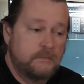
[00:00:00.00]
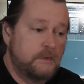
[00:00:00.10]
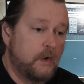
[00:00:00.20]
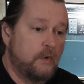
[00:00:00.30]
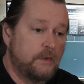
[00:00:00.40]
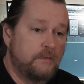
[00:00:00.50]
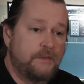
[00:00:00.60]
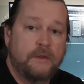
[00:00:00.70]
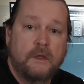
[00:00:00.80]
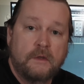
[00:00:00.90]
You know,
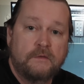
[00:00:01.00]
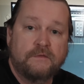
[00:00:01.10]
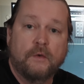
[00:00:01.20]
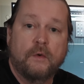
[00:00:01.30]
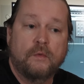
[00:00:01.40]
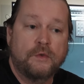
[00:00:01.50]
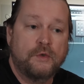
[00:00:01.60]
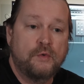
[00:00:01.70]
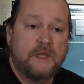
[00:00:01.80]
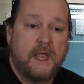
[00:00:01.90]
if, so
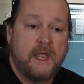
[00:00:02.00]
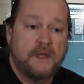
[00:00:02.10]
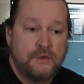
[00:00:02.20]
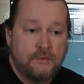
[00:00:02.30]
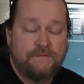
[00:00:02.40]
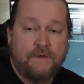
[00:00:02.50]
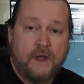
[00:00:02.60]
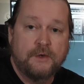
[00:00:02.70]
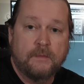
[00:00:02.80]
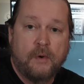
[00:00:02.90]
you can
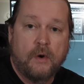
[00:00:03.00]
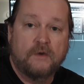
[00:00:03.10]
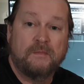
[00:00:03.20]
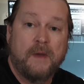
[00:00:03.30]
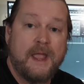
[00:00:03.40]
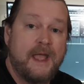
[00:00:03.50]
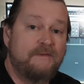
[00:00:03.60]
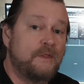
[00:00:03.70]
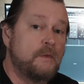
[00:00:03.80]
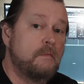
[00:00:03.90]
unify your parts by
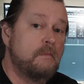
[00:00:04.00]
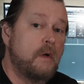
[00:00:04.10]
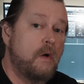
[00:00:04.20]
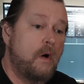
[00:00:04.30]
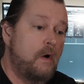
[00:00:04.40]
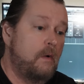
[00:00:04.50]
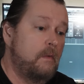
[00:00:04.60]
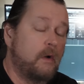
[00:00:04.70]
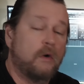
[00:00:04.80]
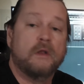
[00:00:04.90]
having them
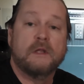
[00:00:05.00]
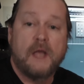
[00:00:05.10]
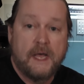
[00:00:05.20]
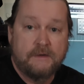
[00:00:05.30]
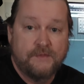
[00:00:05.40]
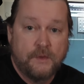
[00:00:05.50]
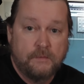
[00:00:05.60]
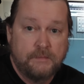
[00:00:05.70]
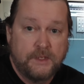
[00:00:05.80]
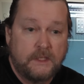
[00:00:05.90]
all, or a lot of
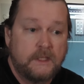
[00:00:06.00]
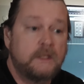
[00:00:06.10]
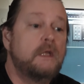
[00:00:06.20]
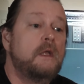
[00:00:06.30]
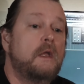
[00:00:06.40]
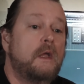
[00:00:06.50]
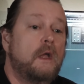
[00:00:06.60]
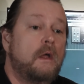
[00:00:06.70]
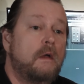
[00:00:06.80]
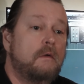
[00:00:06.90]
them being
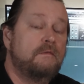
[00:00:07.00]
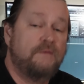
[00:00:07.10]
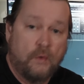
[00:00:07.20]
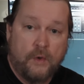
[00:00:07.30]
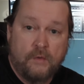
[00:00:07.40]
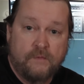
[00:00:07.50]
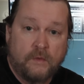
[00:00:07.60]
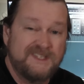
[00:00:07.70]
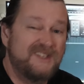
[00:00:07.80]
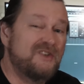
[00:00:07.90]
four note
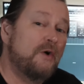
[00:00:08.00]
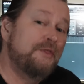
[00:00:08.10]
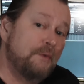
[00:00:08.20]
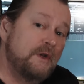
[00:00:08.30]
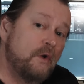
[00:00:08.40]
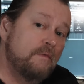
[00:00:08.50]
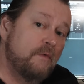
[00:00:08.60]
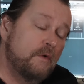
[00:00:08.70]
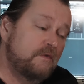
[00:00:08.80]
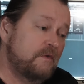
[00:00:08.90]
voicings, or three note
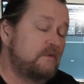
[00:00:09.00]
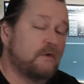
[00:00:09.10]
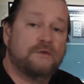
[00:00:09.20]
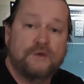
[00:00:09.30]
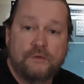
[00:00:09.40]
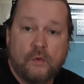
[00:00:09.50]
voicings, or two